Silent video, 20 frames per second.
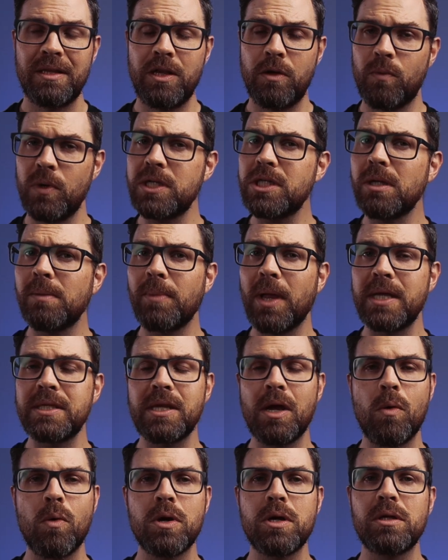The original
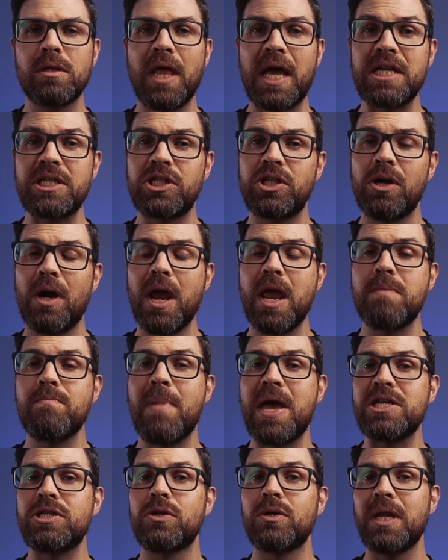blinds I ordered last year I had
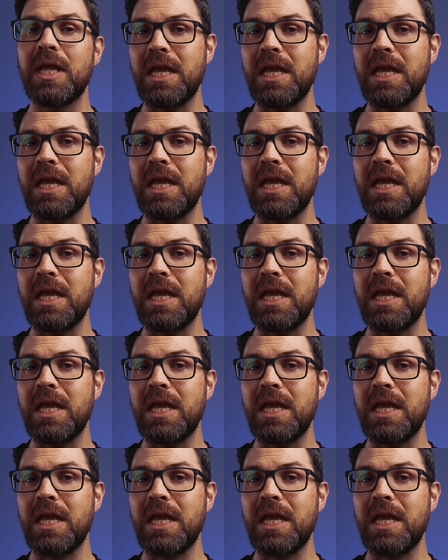measured